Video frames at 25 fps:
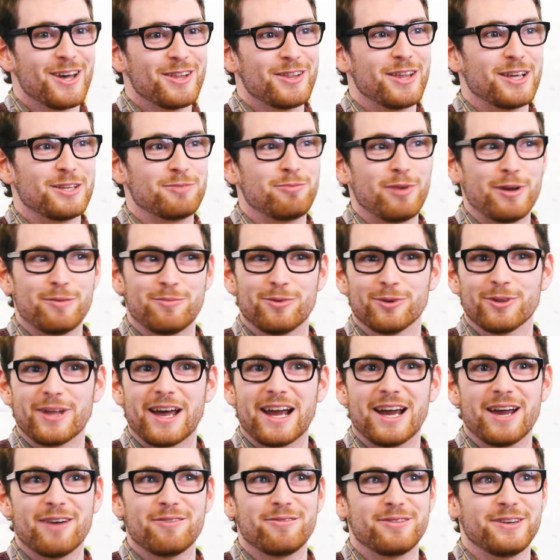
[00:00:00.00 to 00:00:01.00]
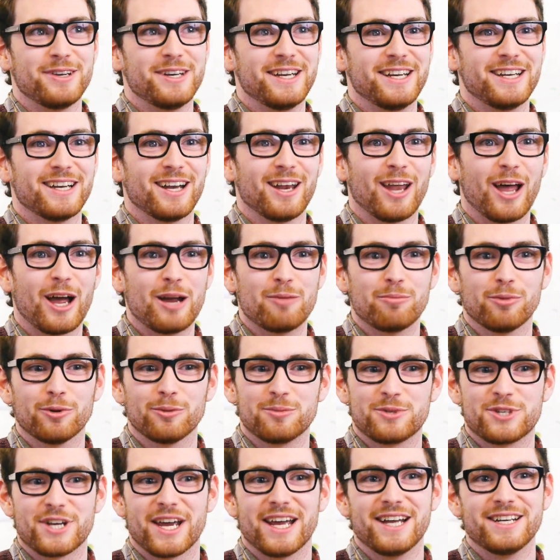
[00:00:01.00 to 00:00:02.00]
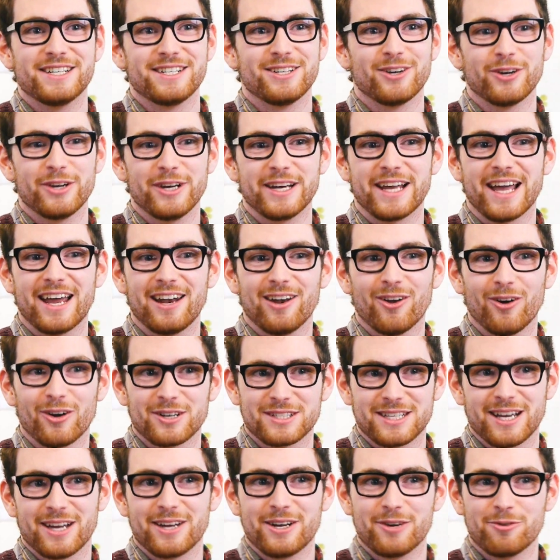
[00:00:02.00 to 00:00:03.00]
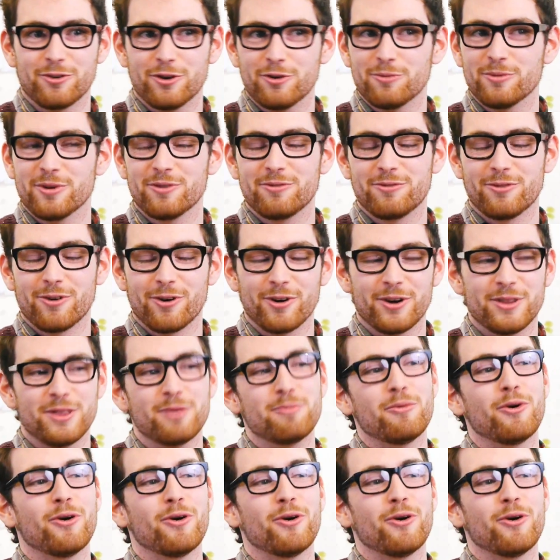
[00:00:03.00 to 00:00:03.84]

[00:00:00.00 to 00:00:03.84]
There's people there if you need a light bulb changing or you get locked out your room at 4 in the